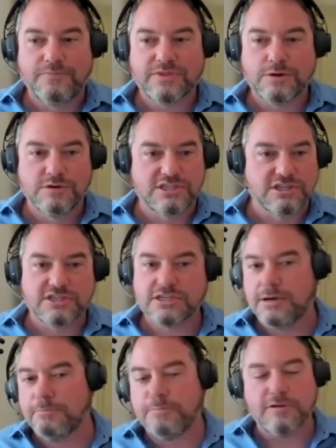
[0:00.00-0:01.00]
which is
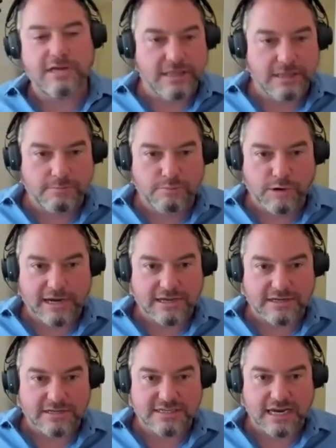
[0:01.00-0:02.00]
completely
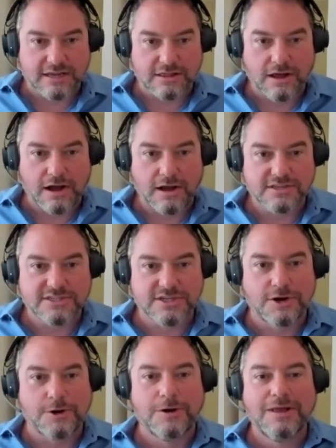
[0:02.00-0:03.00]
breaking state law.
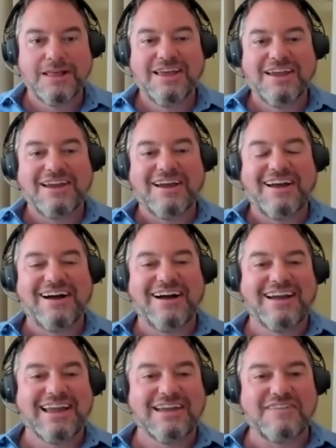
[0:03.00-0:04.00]
So if